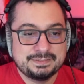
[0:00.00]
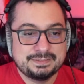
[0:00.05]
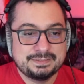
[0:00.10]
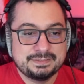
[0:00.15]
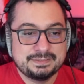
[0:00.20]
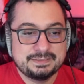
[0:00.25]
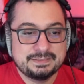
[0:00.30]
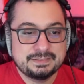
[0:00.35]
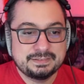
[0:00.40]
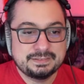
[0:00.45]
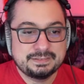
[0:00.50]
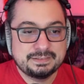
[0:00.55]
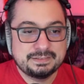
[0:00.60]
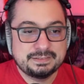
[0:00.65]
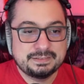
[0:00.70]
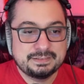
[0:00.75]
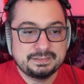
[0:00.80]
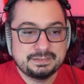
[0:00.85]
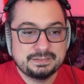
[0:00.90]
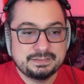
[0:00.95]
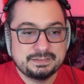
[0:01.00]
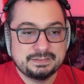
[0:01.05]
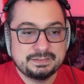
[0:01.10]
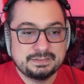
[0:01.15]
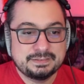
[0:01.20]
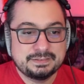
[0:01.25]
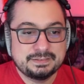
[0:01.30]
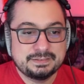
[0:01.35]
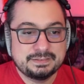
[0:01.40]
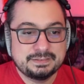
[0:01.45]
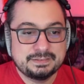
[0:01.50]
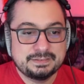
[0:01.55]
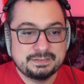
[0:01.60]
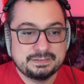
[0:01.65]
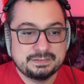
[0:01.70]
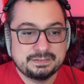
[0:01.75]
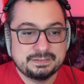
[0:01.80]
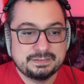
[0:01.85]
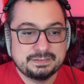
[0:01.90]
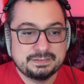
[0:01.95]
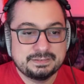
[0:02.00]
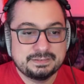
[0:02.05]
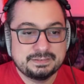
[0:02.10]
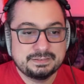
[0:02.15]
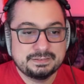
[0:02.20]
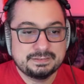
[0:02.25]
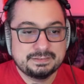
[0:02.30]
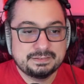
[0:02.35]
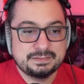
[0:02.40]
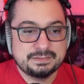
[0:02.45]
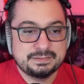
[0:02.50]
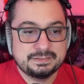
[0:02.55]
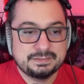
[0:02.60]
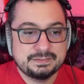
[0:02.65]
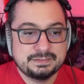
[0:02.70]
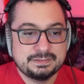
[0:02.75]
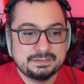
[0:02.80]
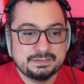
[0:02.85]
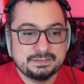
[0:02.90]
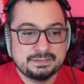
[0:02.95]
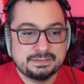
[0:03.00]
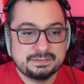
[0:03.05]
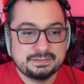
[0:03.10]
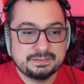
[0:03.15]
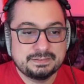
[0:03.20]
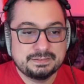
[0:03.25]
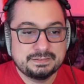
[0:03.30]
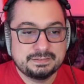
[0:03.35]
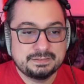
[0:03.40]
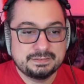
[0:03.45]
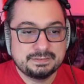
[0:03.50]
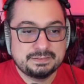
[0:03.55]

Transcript: No words are spoken by the person on screen.